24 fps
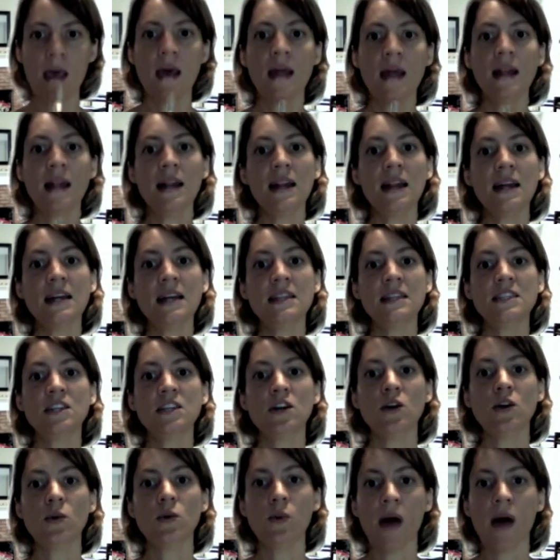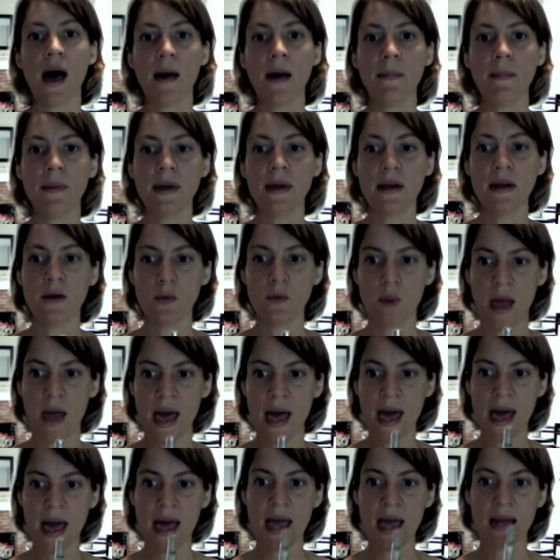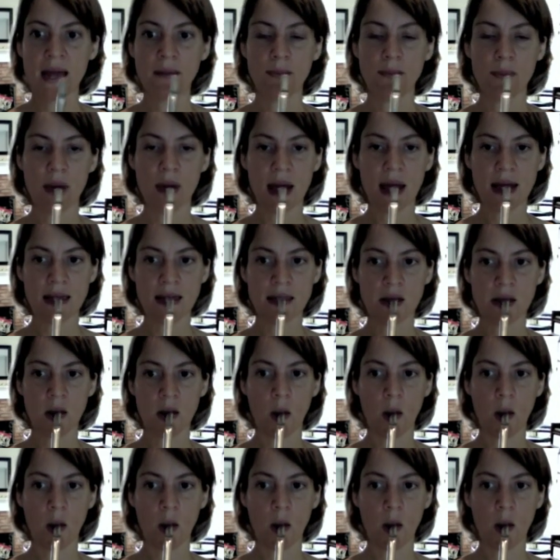Little Robin Redbreast